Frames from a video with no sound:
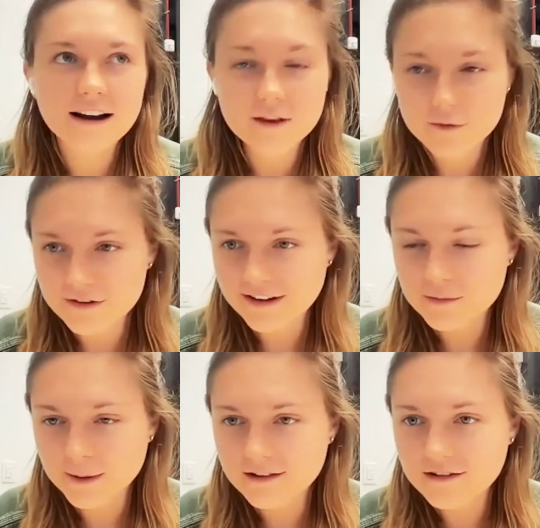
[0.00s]
in the ReFi
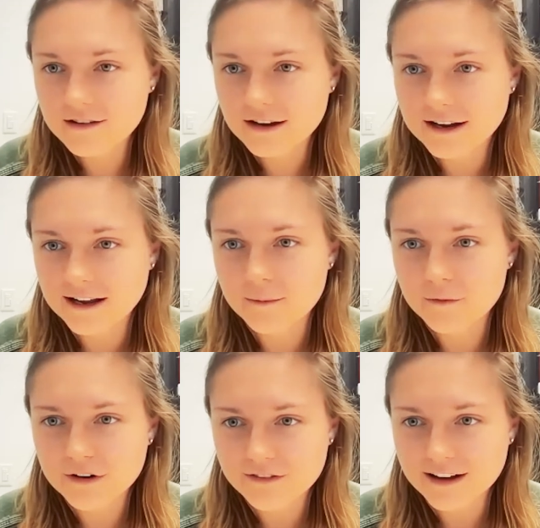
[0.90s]
space.
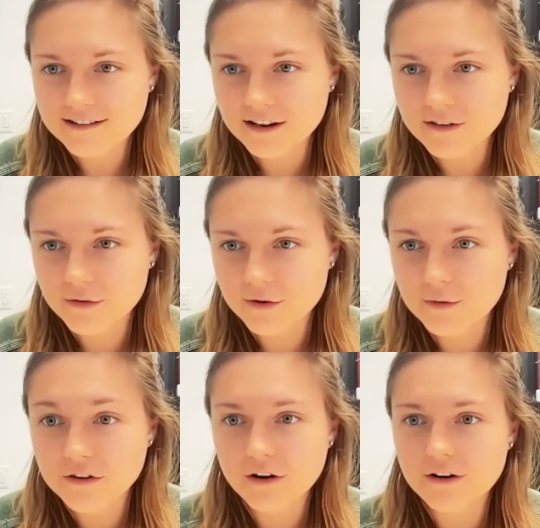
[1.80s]
ReFi stands for
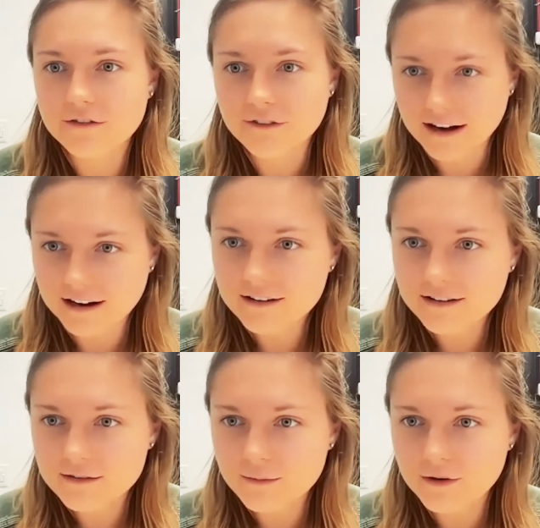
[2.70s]
regenerative
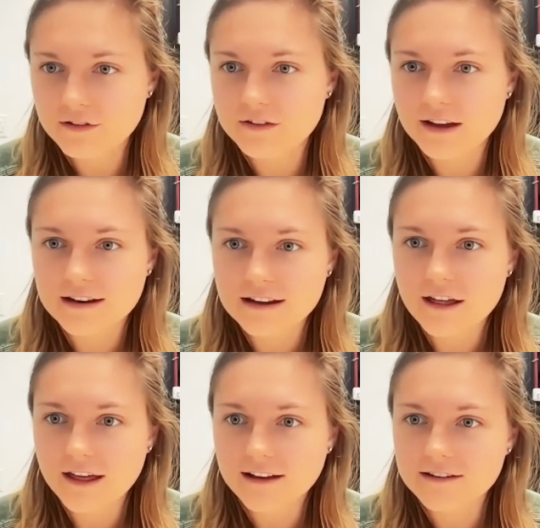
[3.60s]
finance, which is this
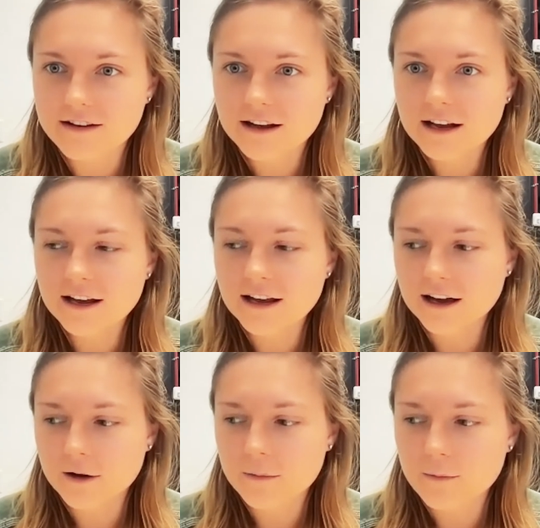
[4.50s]
idea that
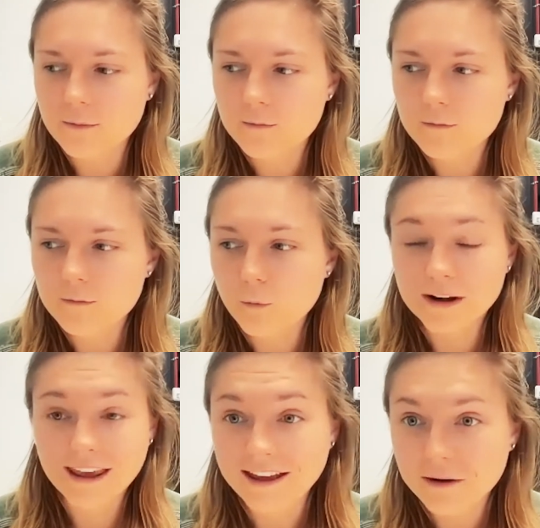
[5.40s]

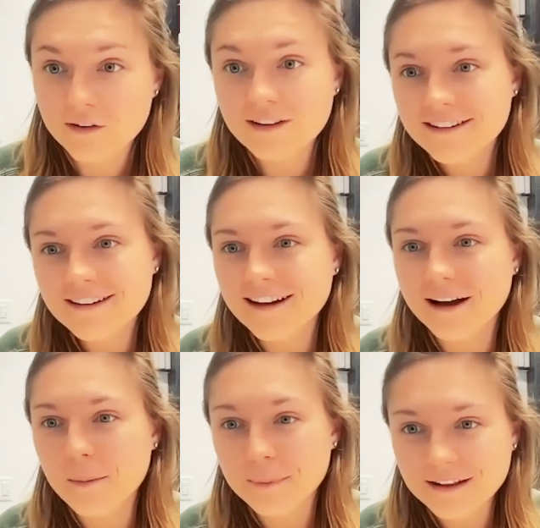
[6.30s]
one can
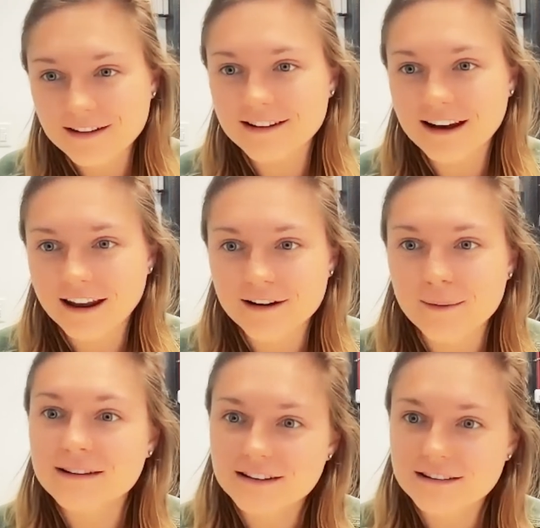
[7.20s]
build an
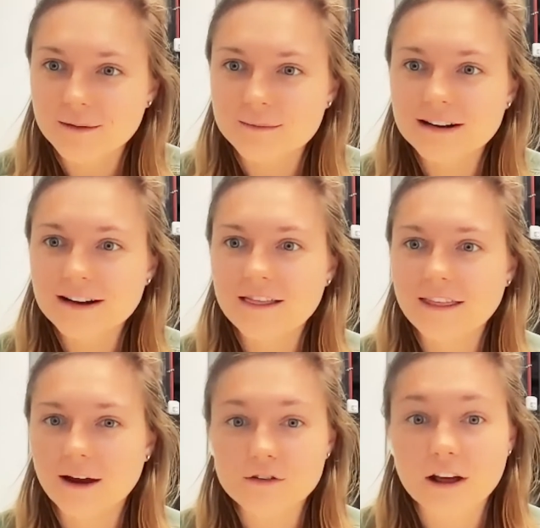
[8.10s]
economic system
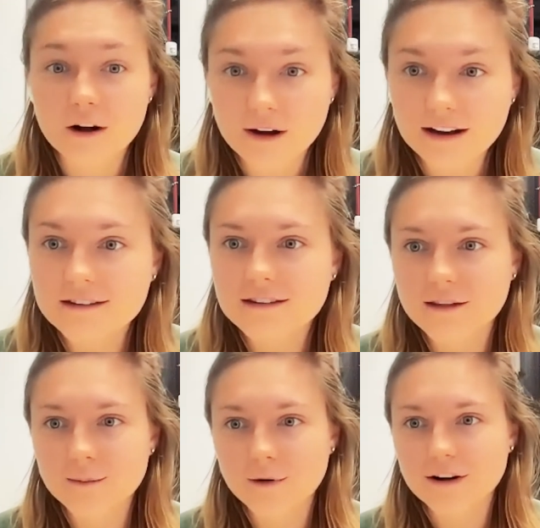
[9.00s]
that regenerates
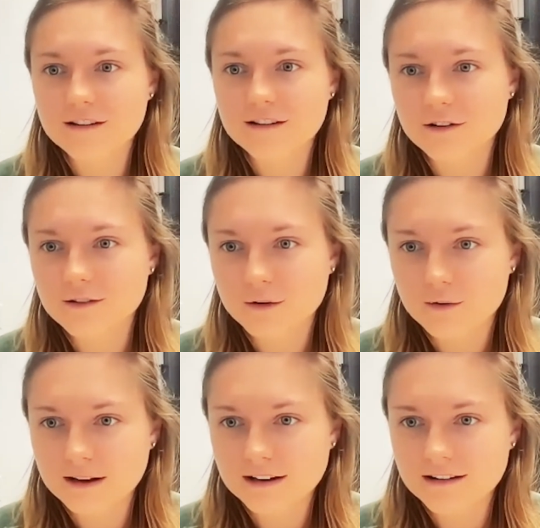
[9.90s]
the more it's used,
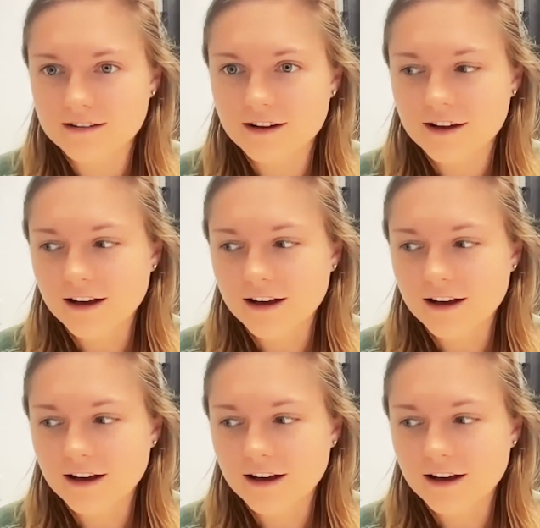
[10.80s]
which means